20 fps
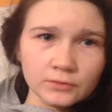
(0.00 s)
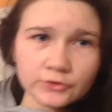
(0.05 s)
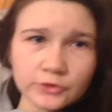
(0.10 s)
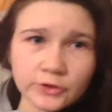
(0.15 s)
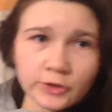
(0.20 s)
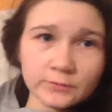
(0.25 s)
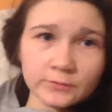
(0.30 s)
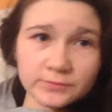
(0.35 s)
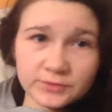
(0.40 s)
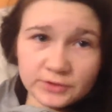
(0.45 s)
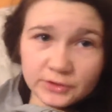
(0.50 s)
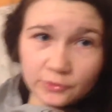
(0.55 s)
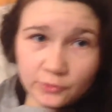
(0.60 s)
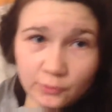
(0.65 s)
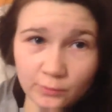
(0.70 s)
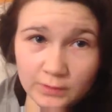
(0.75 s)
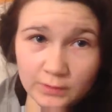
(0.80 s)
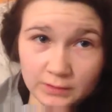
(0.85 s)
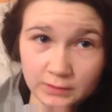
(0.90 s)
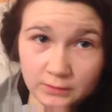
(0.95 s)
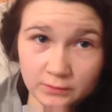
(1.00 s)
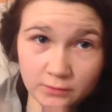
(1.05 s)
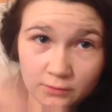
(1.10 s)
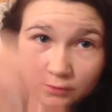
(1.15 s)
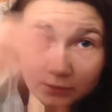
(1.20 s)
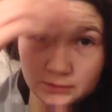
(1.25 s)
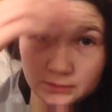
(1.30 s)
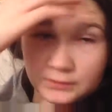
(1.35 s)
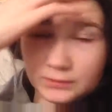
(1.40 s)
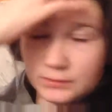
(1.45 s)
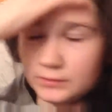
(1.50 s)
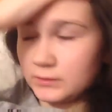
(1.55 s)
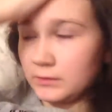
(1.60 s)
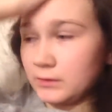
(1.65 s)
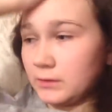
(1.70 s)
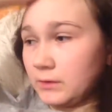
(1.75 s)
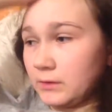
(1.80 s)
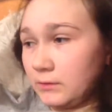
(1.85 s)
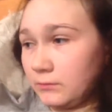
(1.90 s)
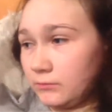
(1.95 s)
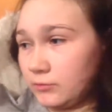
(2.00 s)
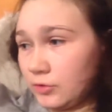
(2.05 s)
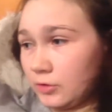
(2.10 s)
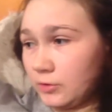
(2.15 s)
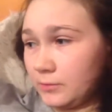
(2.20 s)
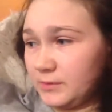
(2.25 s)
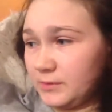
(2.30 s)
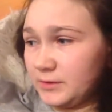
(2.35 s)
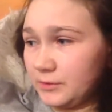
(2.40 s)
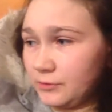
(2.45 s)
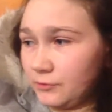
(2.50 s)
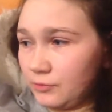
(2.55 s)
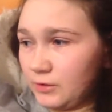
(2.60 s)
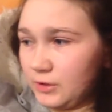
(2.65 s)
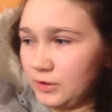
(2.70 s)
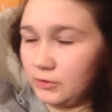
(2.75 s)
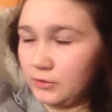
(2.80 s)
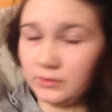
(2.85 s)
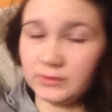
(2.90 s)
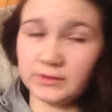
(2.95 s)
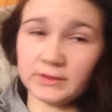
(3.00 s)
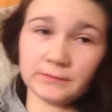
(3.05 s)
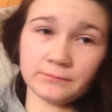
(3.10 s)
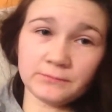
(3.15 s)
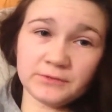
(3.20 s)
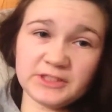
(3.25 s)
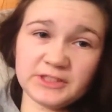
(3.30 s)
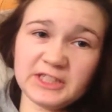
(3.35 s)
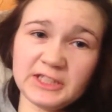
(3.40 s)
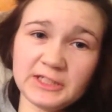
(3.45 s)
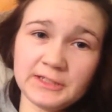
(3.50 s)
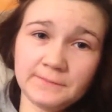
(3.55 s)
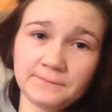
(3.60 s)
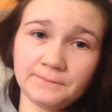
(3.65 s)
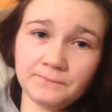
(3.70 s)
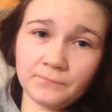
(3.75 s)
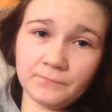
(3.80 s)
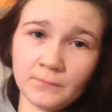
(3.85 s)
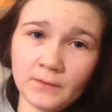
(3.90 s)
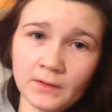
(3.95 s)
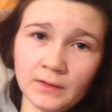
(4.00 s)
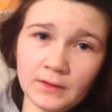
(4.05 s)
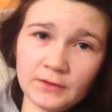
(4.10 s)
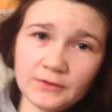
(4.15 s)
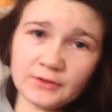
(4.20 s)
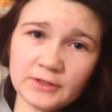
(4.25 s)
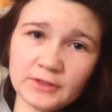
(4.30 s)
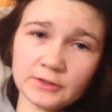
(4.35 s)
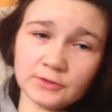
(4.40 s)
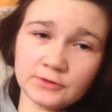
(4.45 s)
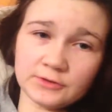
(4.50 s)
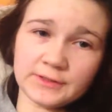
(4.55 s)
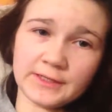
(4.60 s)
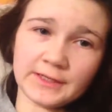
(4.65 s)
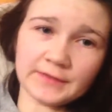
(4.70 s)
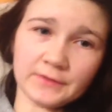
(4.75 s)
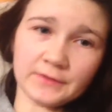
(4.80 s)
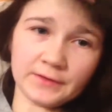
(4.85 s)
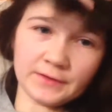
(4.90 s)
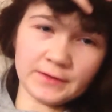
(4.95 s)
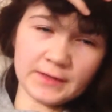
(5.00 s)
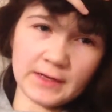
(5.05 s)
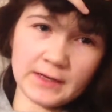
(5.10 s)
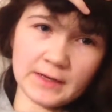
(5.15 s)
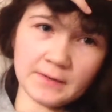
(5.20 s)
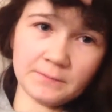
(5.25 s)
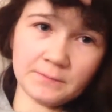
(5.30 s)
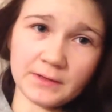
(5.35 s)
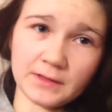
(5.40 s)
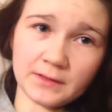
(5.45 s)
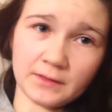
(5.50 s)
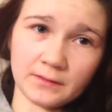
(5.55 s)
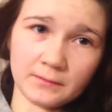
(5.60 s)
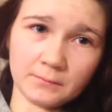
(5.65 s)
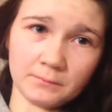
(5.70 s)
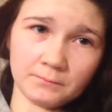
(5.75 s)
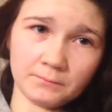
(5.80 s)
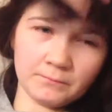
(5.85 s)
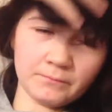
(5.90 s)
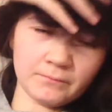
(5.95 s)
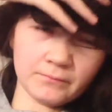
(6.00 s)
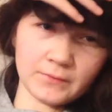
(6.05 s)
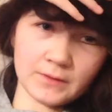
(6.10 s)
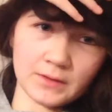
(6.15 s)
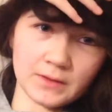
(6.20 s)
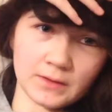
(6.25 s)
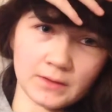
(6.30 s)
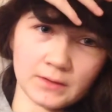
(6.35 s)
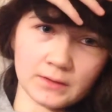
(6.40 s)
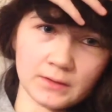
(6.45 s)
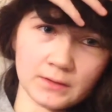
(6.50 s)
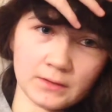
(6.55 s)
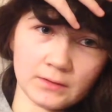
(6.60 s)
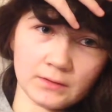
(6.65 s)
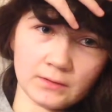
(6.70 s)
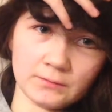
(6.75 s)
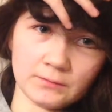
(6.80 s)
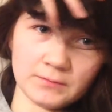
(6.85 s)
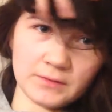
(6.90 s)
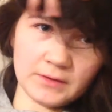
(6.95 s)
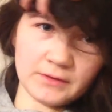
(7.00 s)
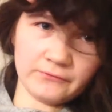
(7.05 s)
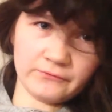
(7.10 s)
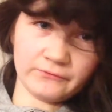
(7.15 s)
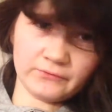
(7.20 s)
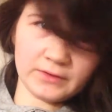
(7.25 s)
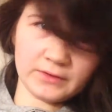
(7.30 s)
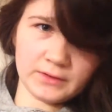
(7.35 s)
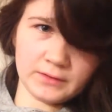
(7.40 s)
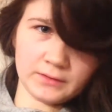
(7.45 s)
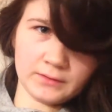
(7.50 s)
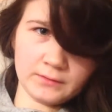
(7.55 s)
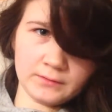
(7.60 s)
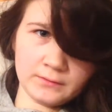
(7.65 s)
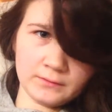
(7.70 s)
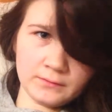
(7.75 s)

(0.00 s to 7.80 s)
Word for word: So I'm still awake, guys. Time is 3:17. I think I have a nap and everything.